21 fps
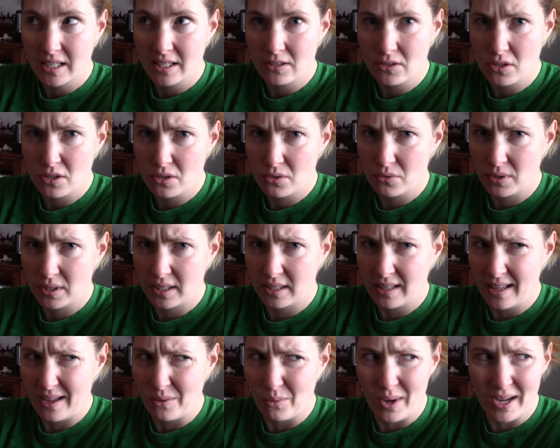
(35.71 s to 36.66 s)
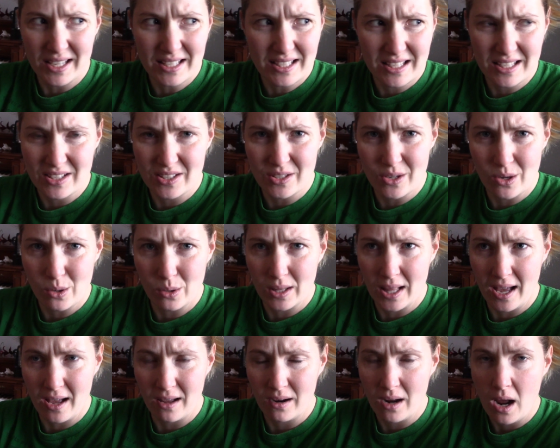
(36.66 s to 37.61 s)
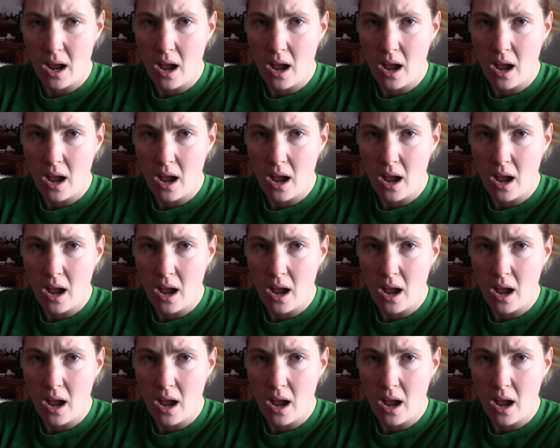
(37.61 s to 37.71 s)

this is really loud. Why is this so loud?